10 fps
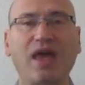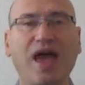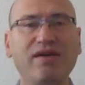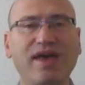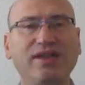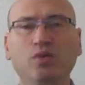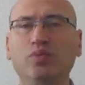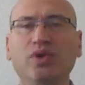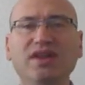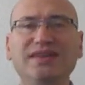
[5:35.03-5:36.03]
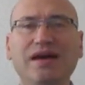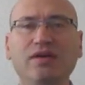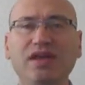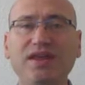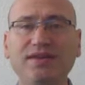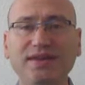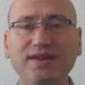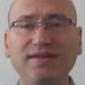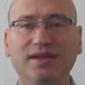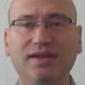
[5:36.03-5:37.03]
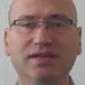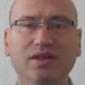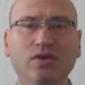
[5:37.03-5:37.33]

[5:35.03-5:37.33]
I've had to break down in detail the